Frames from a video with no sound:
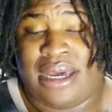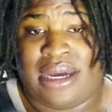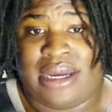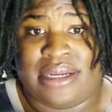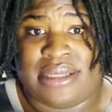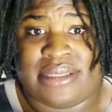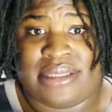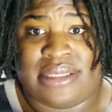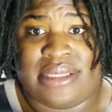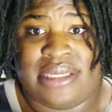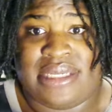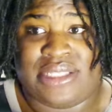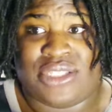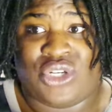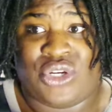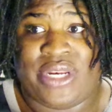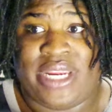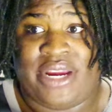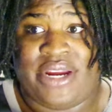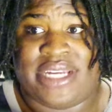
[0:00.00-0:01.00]
honestly, in
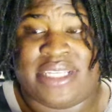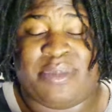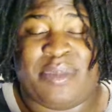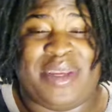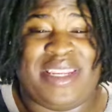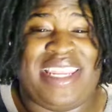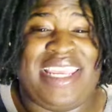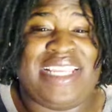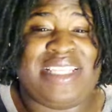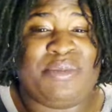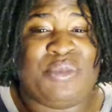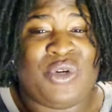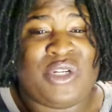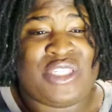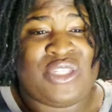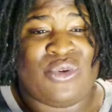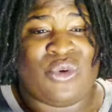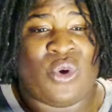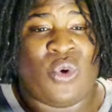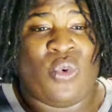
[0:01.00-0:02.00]
certain areas, but it's more
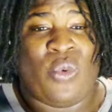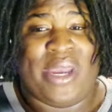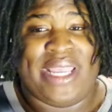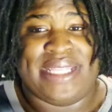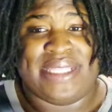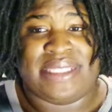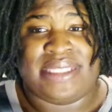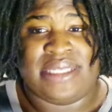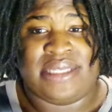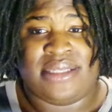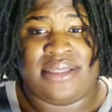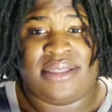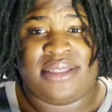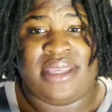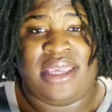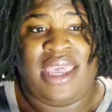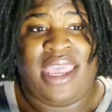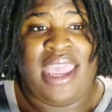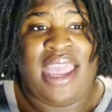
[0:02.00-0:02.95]
so acquaintances.